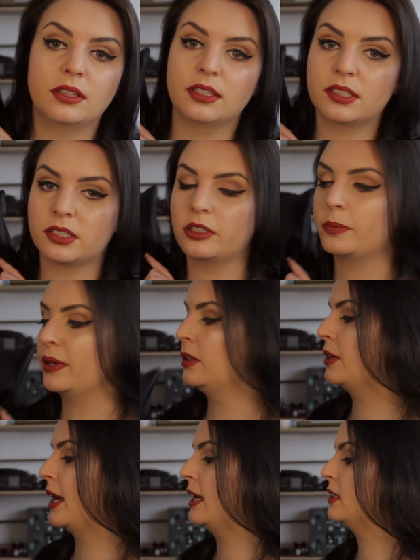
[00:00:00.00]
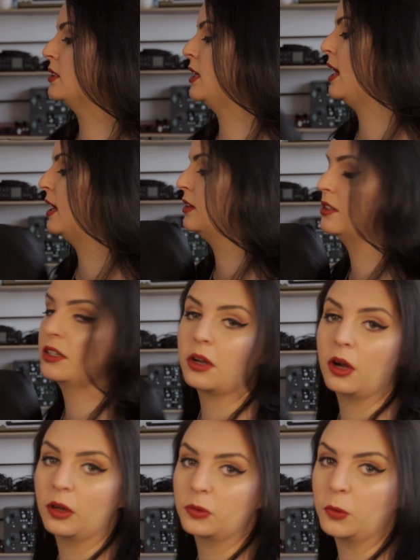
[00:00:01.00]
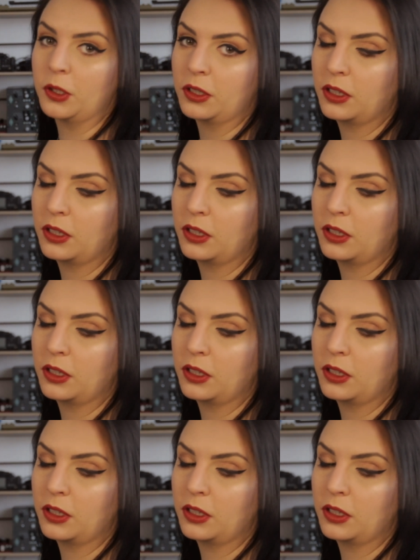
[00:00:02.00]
this silk pillowcase and a cotton one.